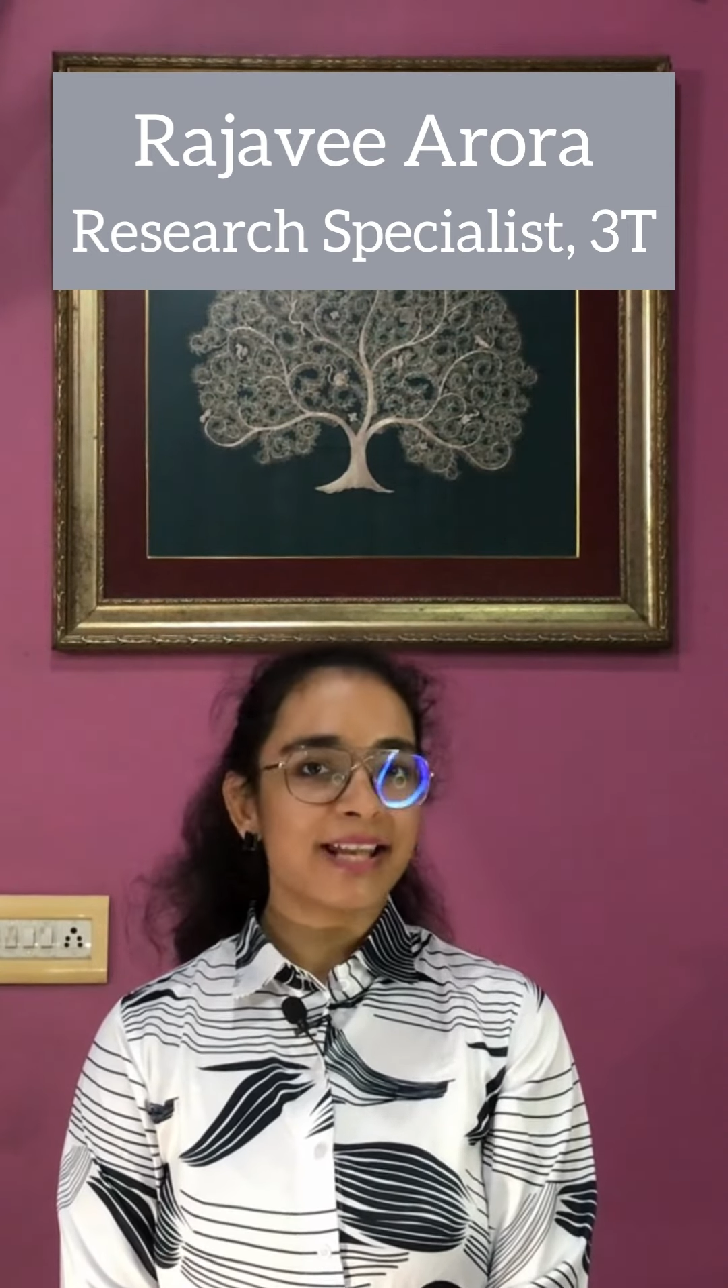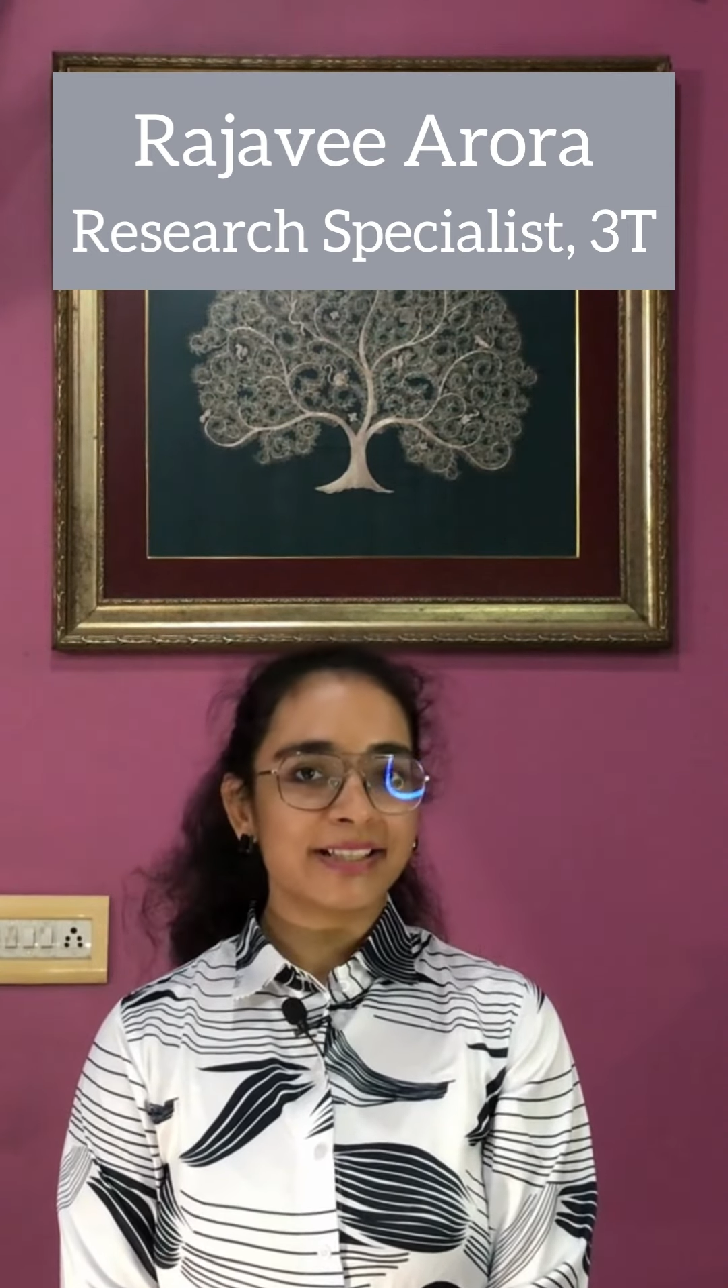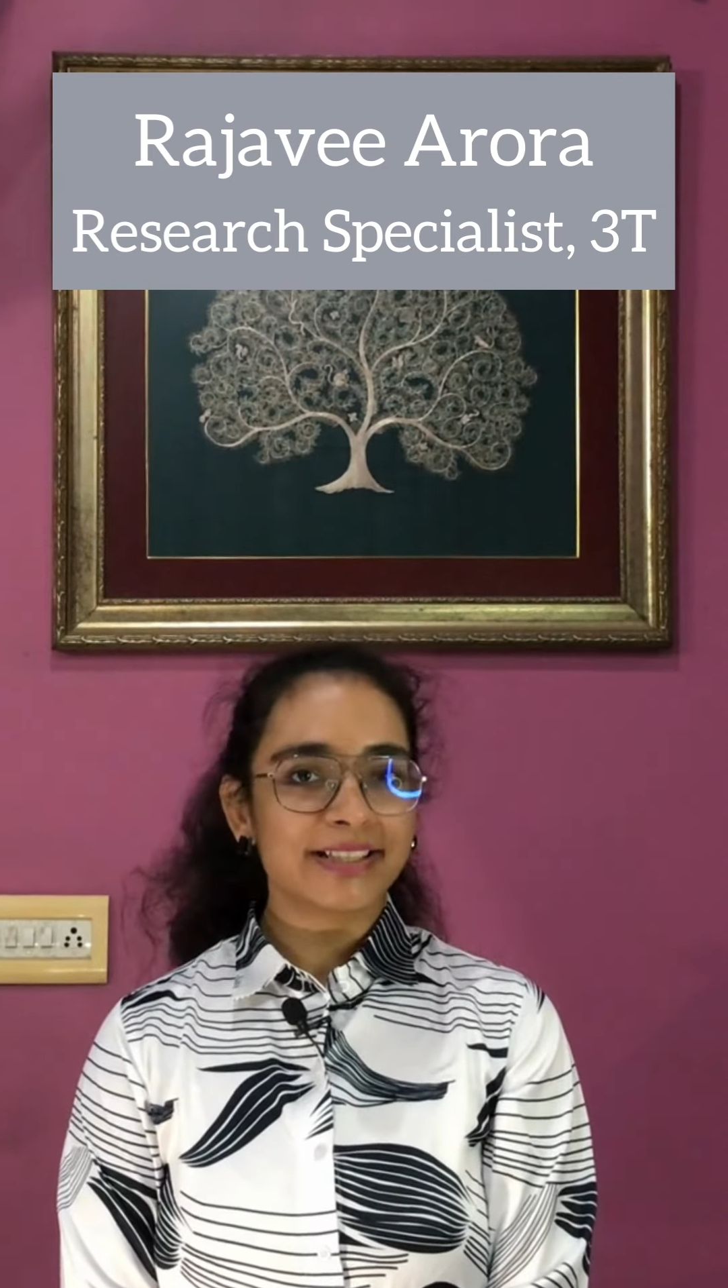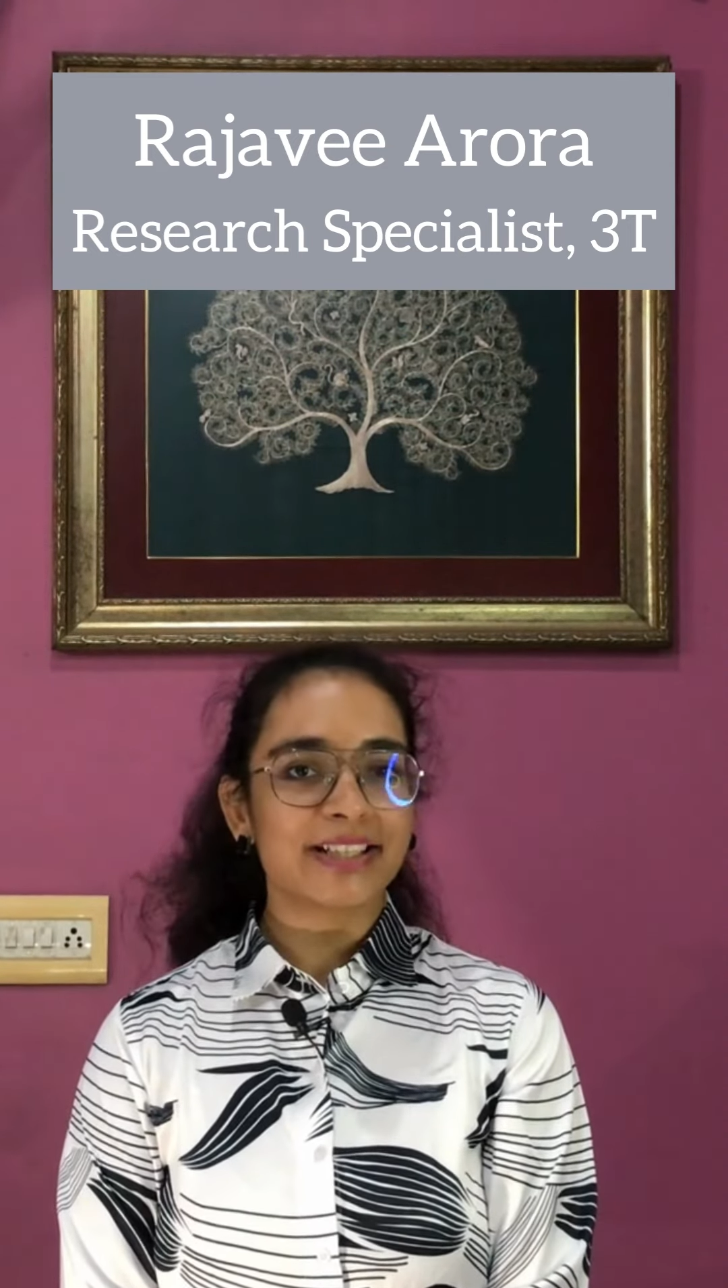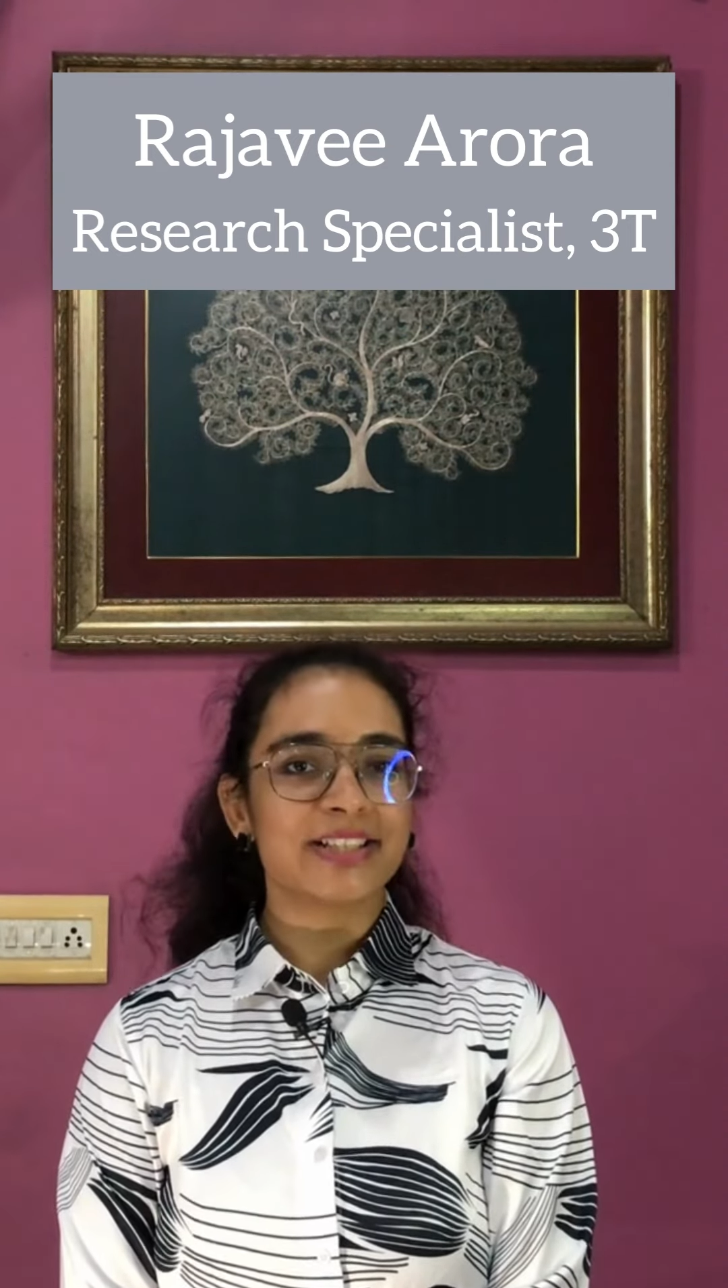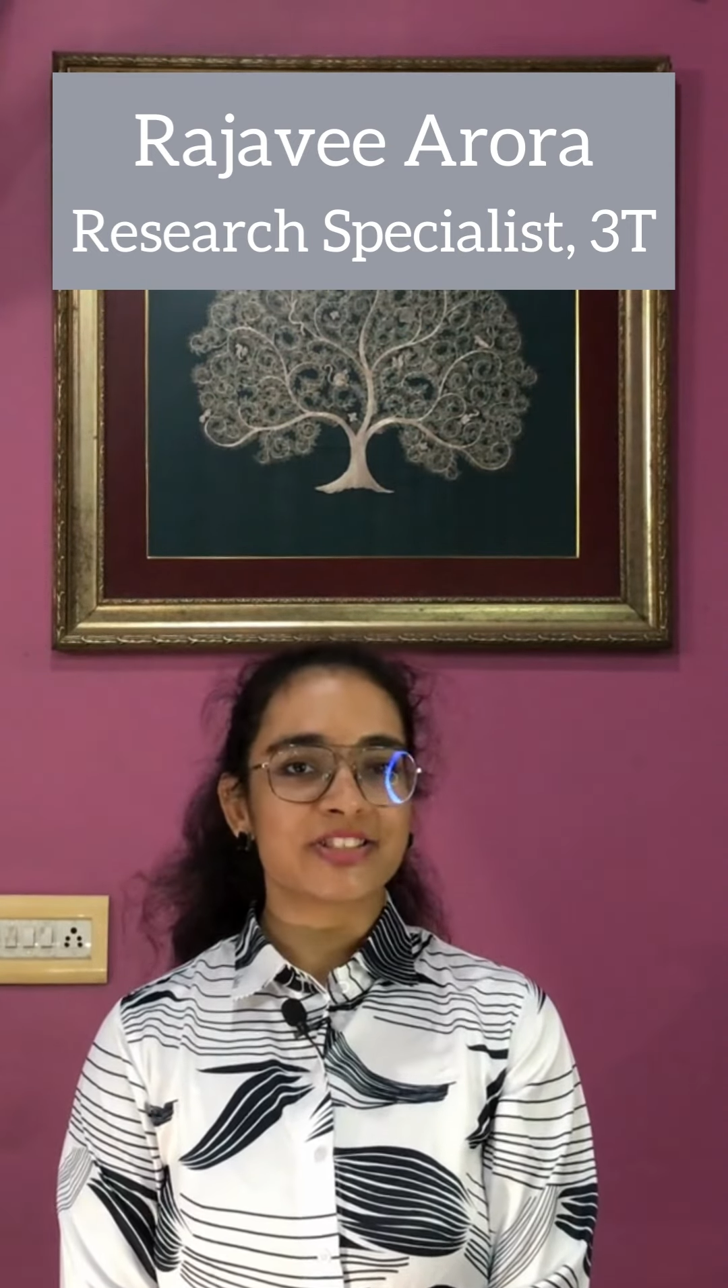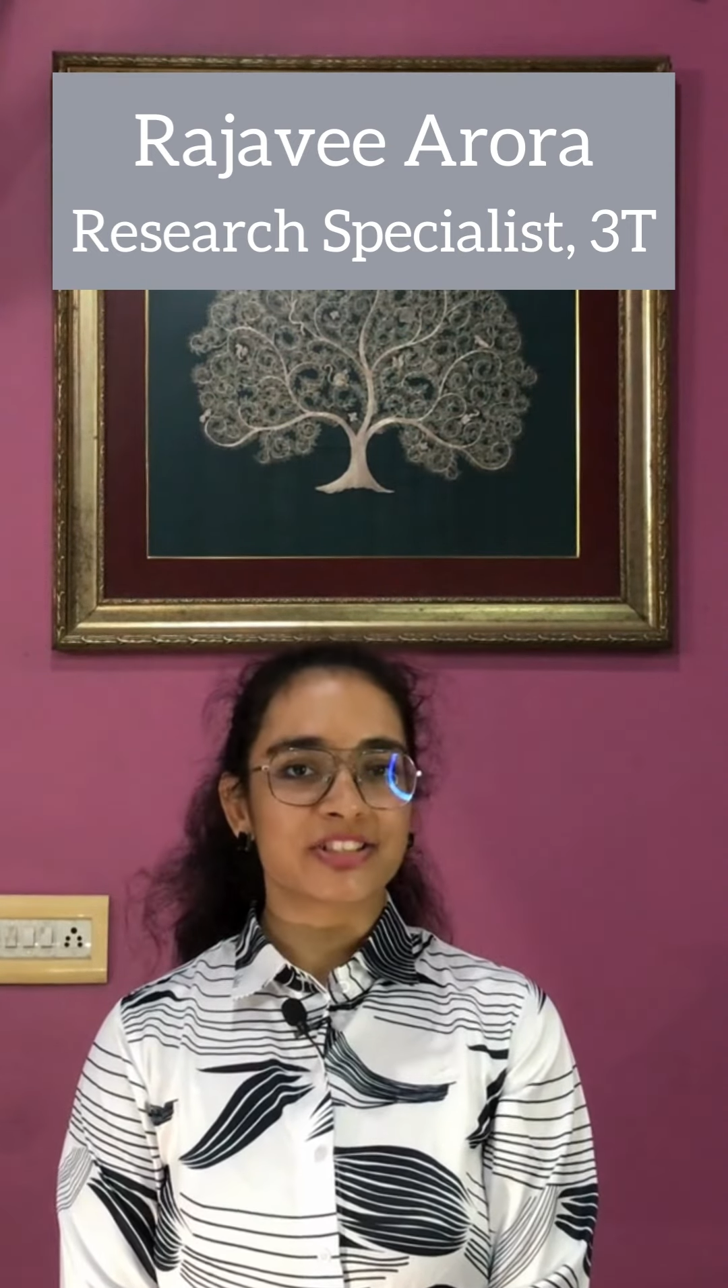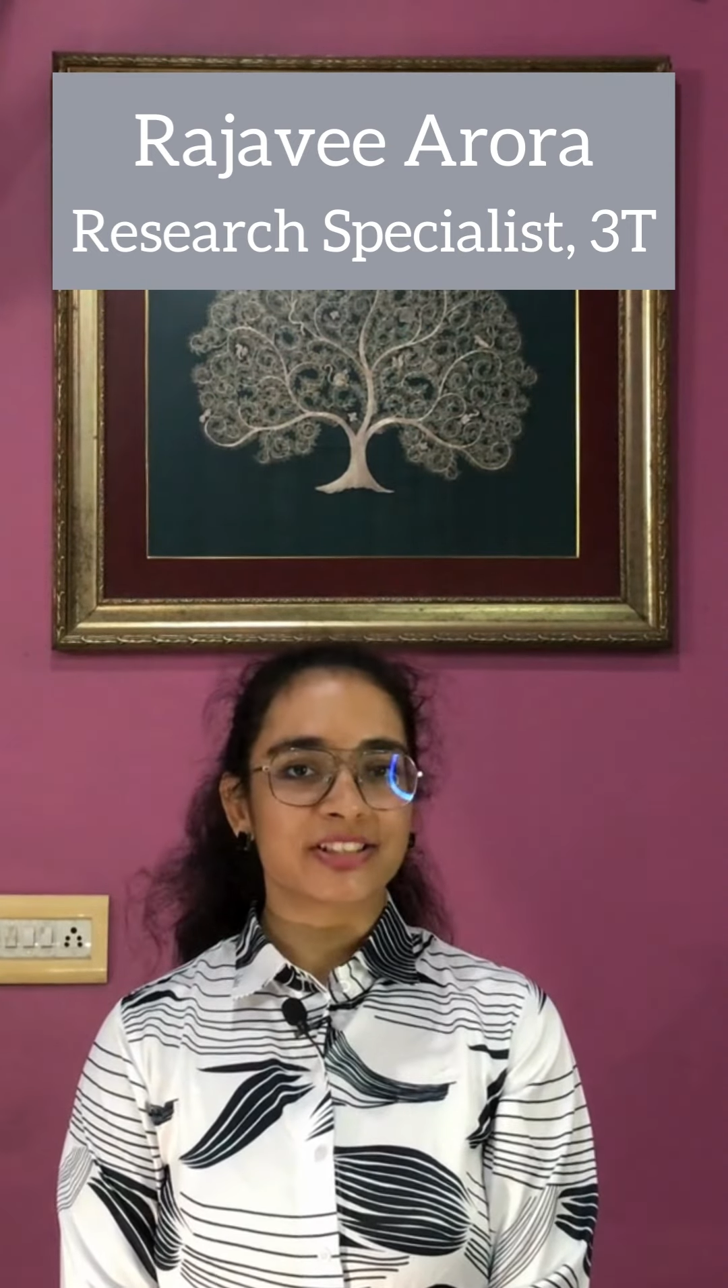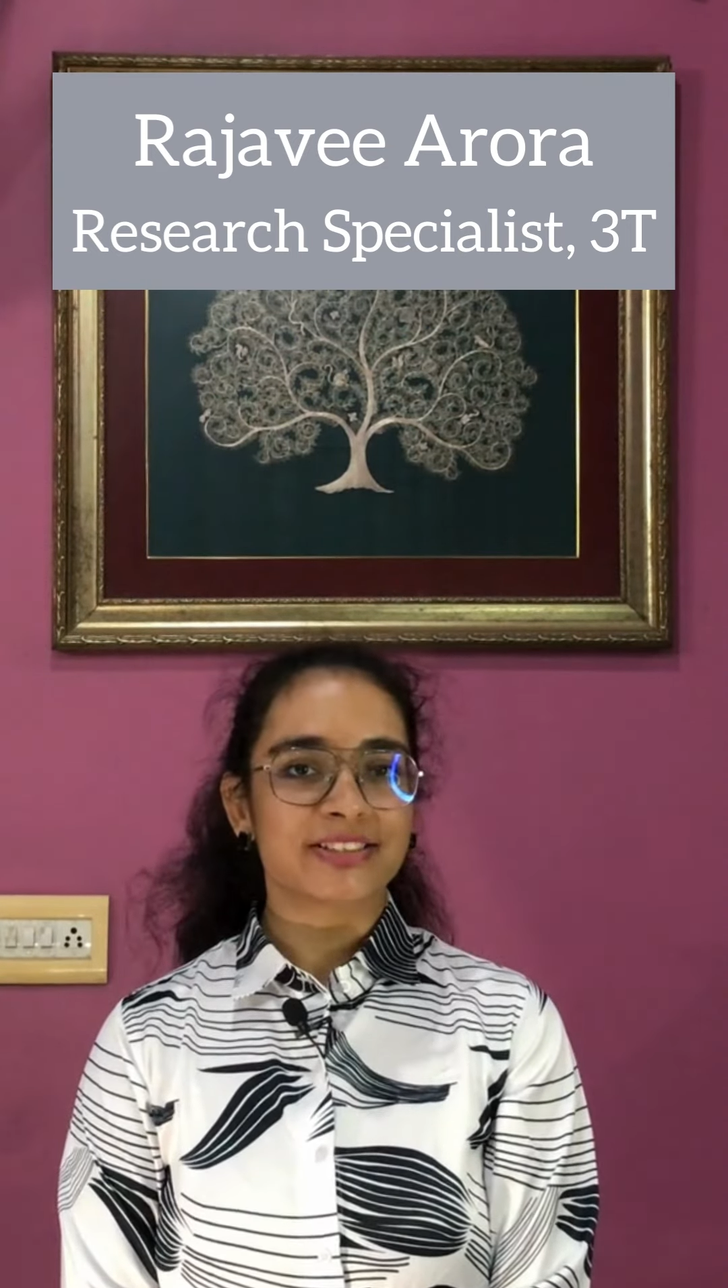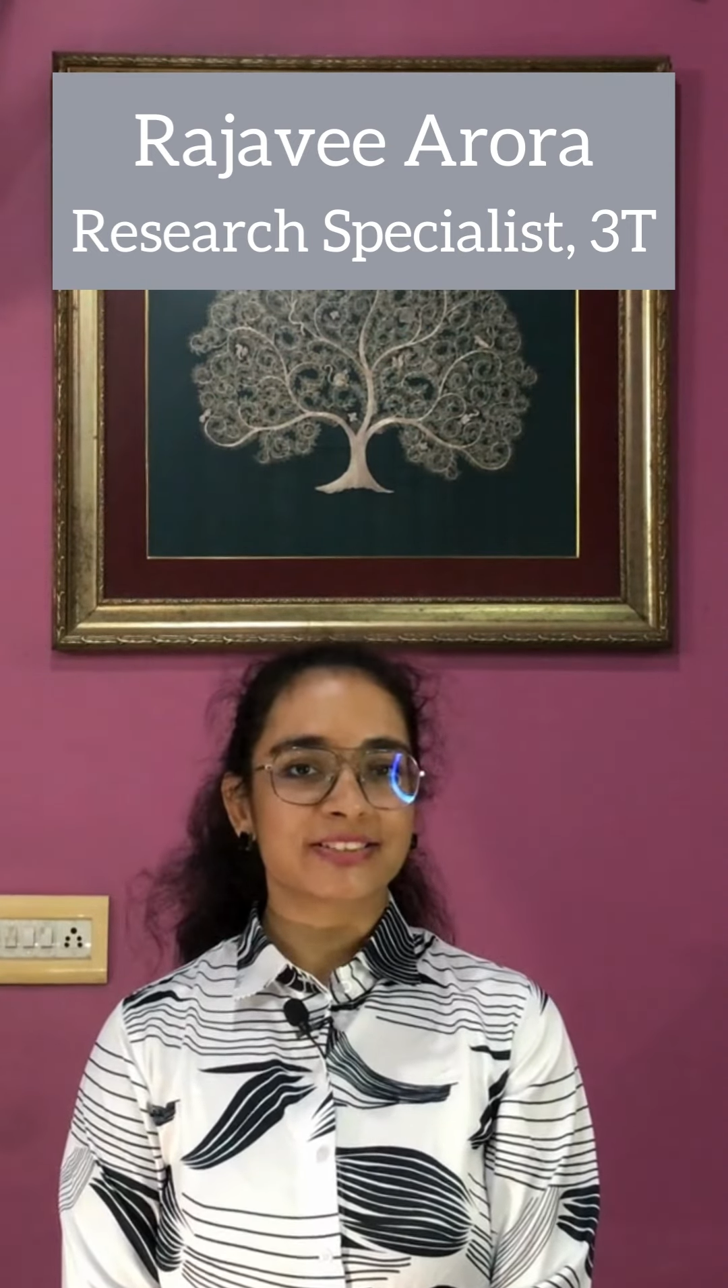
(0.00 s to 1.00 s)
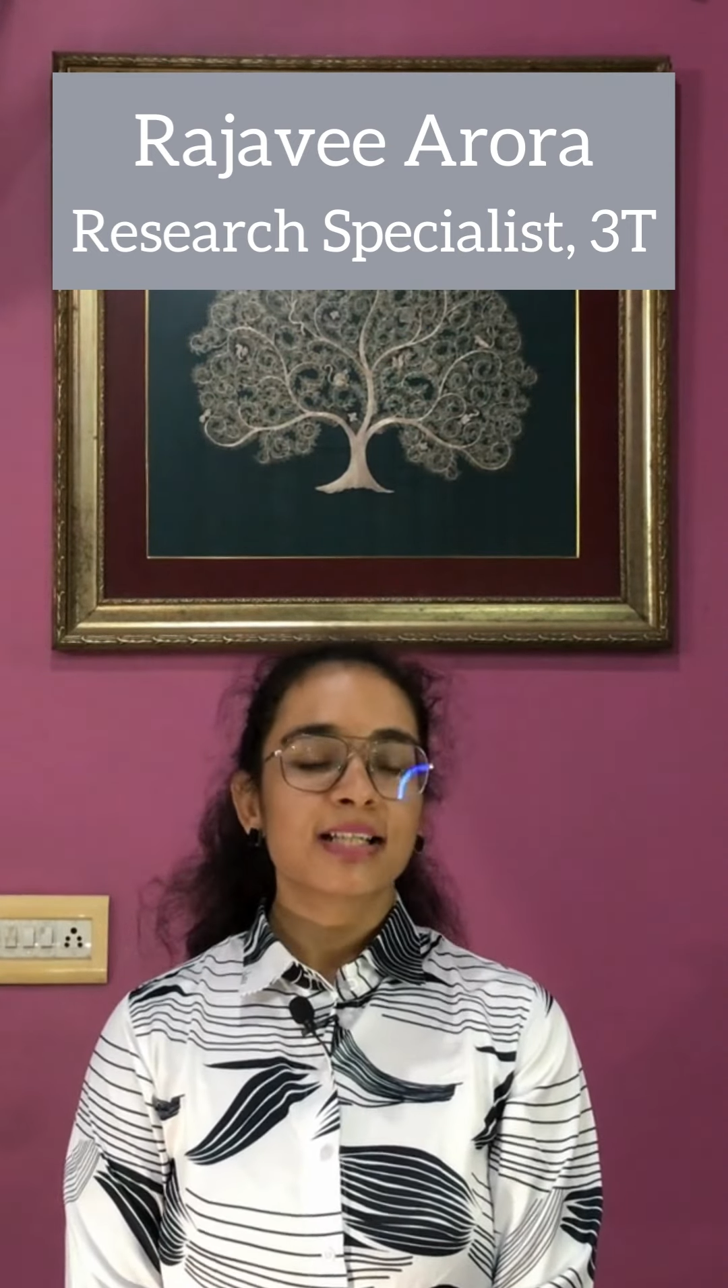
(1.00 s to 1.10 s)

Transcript: engaging.